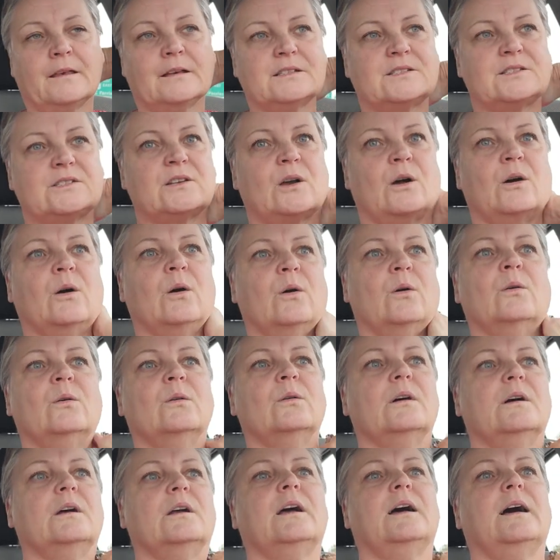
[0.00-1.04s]
So,
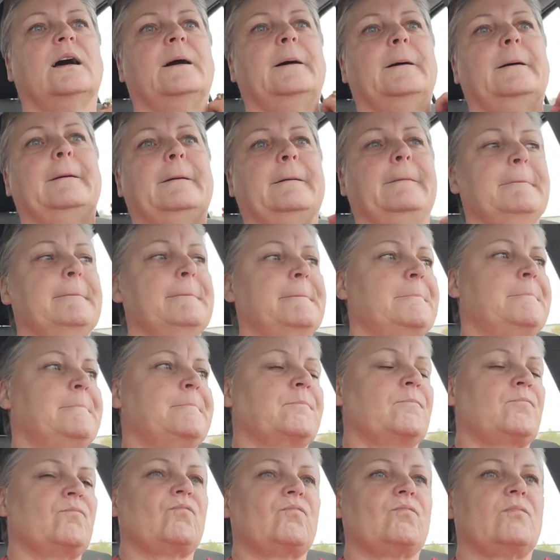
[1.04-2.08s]

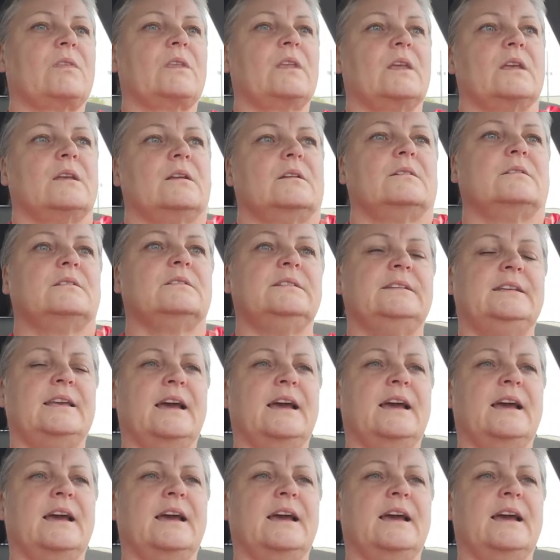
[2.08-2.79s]
um,